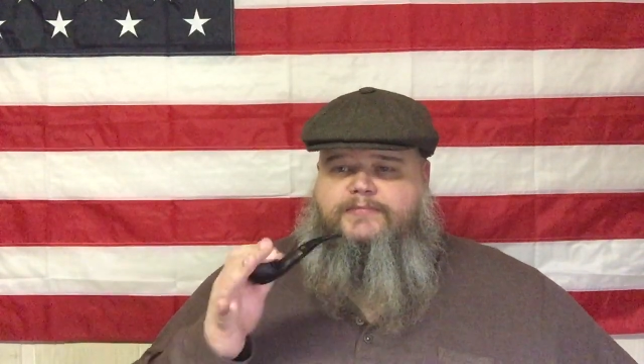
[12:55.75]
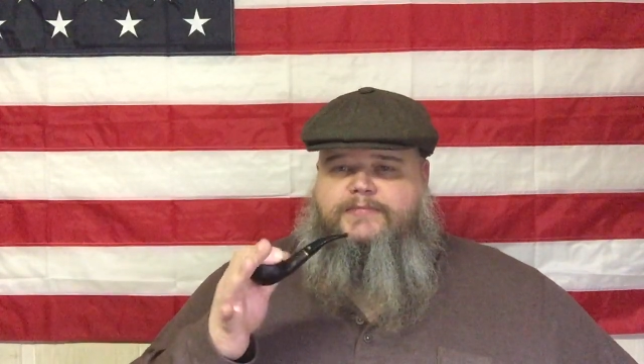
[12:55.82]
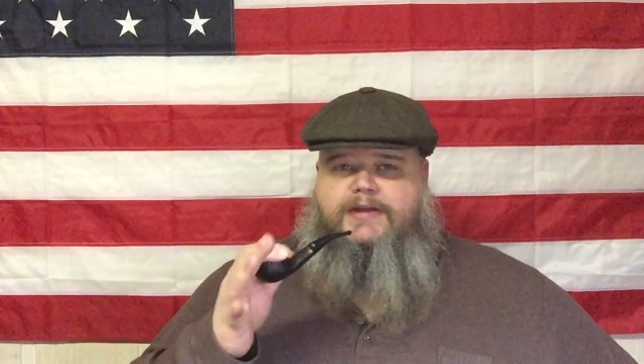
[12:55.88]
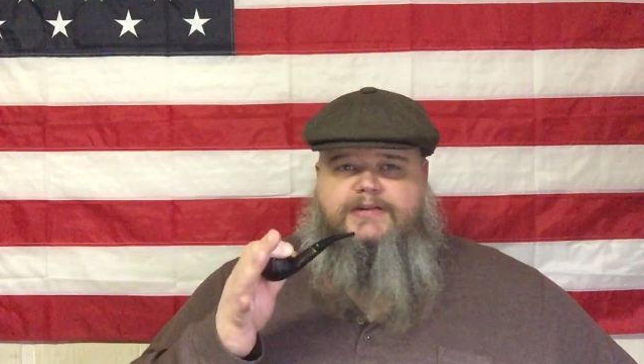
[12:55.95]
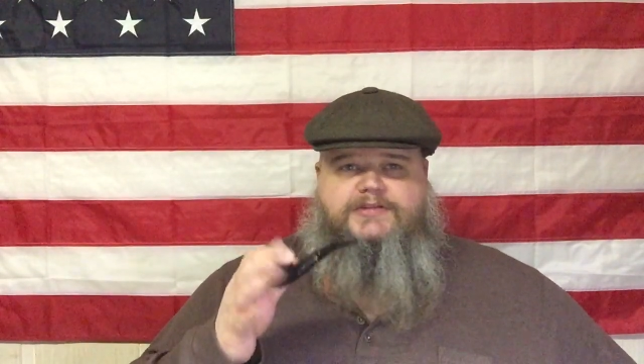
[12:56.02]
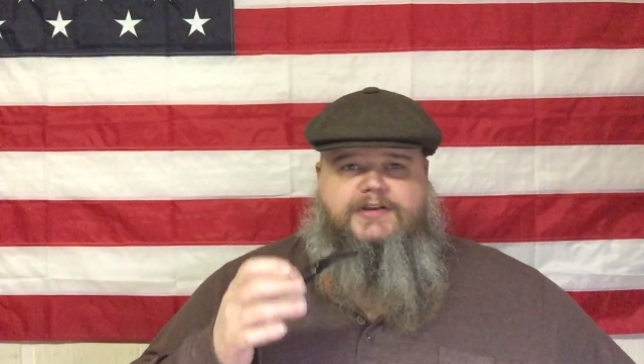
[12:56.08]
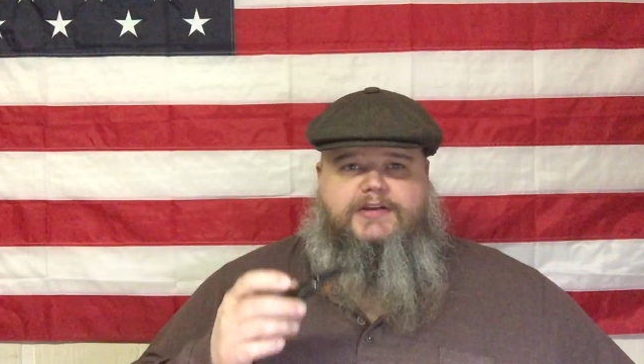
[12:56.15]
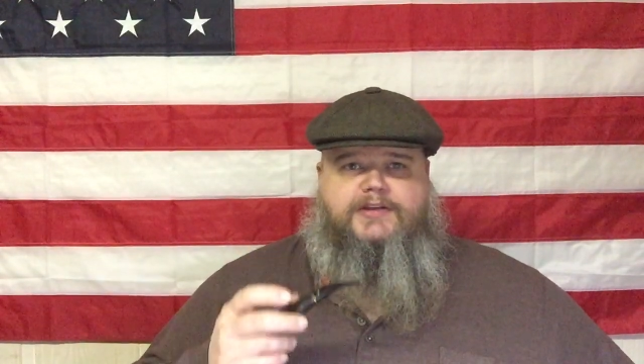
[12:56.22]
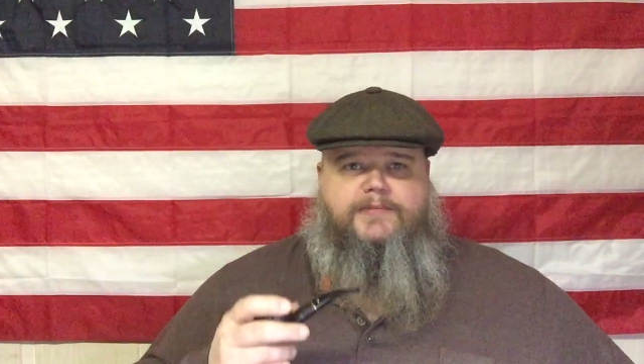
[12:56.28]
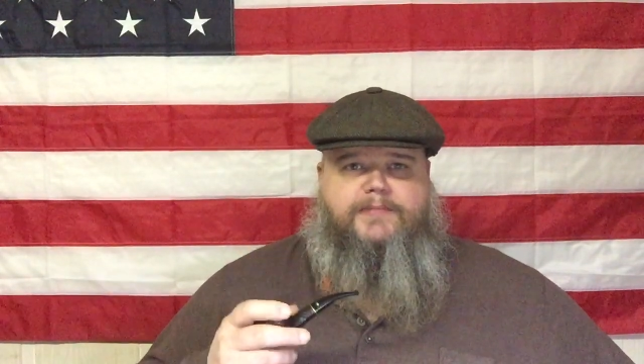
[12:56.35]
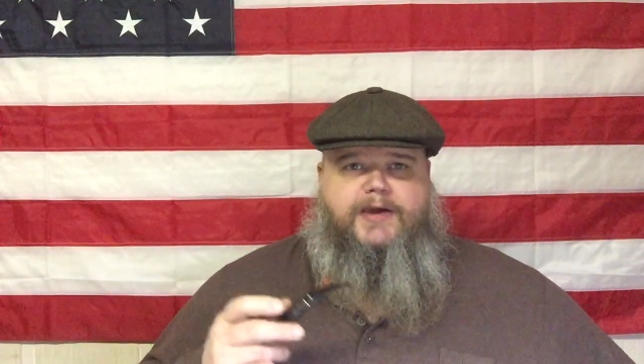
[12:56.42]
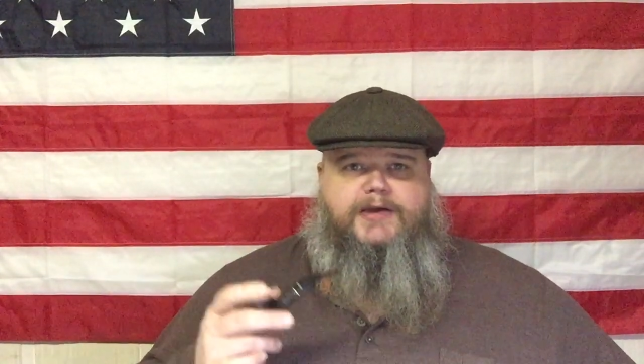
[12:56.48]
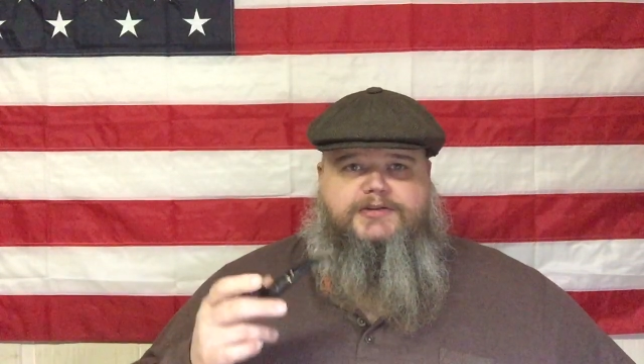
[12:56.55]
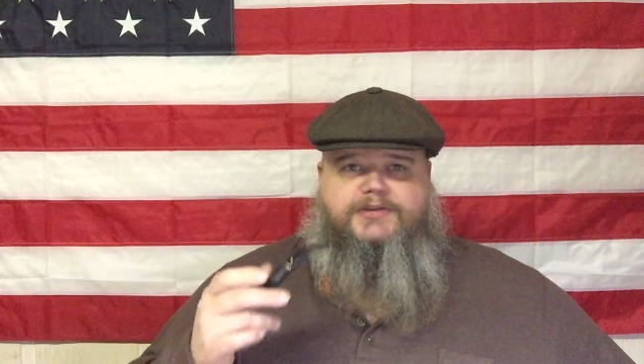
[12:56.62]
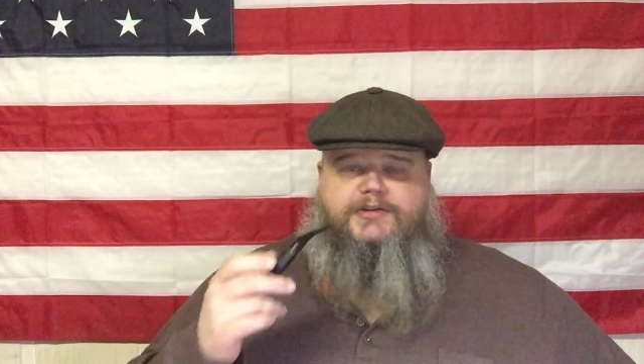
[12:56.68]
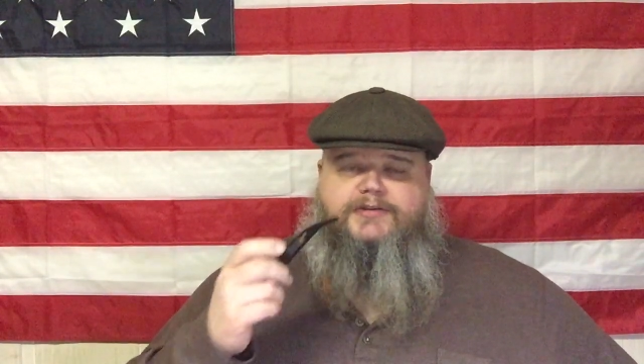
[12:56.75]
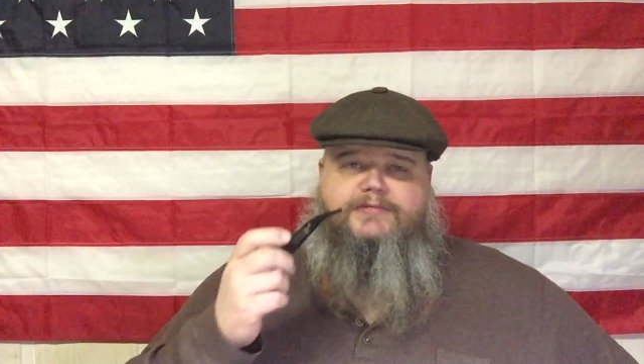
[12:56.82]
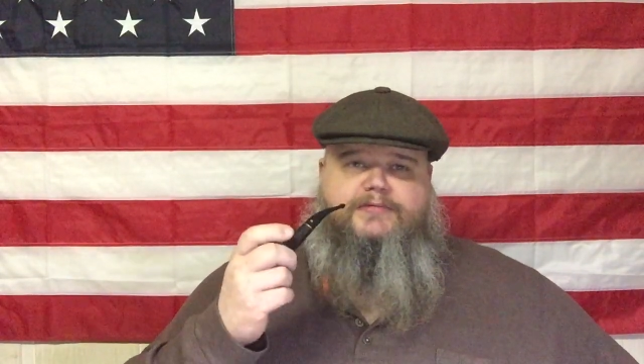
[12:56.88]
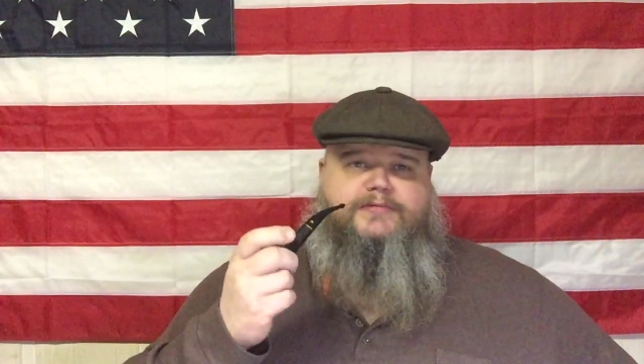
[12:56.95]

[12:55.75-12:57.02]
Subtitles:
that's like the magic,